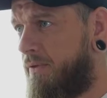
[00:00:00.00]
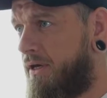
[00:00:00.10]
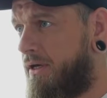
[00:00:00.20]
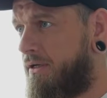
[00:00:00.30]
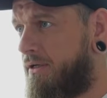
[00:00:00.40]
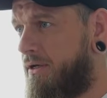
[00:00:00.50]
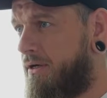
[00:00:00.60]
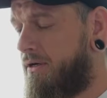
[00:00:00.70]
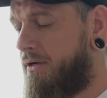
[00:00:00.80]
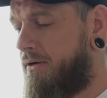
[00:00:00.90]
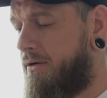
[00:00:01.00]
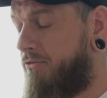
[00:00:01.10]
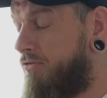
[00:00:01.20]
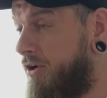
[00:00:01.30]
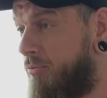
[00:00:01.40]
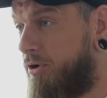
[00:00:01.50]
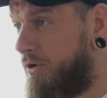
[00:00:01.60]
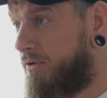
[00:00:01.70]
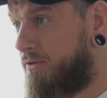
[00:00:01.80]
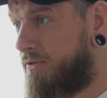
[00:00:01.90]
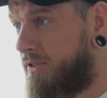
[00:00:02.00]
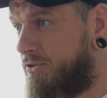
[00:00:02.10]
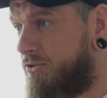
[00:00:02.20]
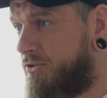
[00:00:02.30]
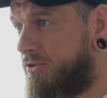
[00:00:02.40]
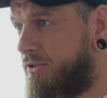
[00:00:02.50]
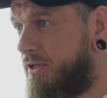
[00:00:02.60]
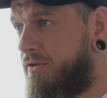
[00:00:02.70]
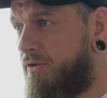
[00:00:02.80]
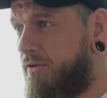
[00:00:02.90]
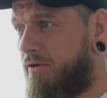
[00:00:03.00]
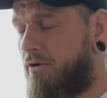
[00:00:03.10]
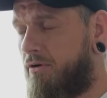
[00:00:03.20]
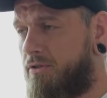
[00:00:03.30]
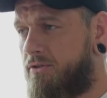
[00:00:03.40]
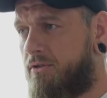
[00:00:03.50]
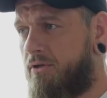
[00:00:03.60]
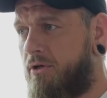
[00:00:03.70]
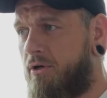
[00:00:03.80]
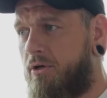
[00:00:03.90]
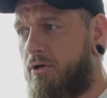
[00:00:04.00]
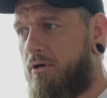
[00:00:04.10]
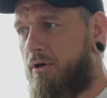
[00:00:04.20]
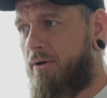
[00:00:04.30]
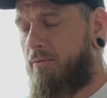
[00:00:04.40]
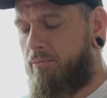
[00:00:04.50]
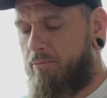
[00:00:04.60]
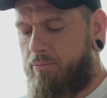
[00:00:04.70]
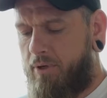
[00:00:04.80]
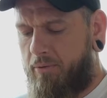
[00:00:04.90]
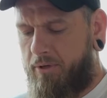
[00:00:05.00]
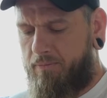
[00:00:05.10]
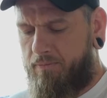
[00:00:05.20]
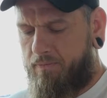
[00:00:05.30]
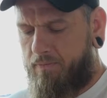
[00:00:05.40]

and, uh, and fingerprint sensors in the, in the cards. Um, but I mean,